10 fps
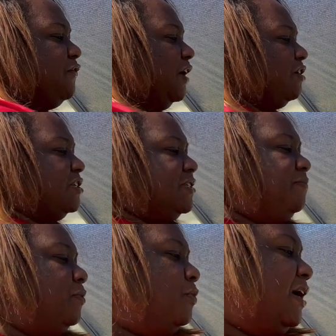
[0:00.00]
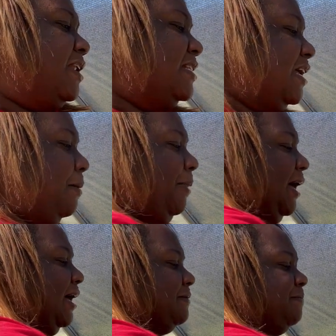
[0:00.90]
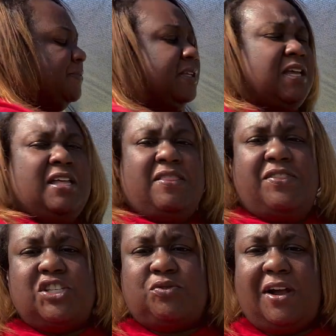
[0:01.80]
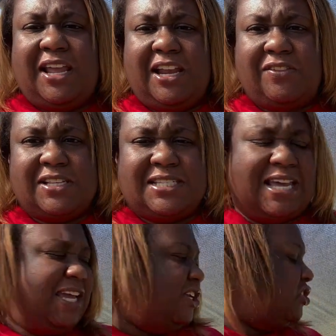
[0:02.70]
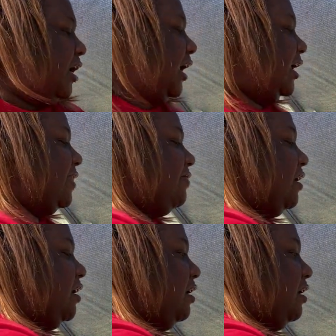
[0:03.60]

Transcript: first, we're going to let's up pot this right here, the sage and the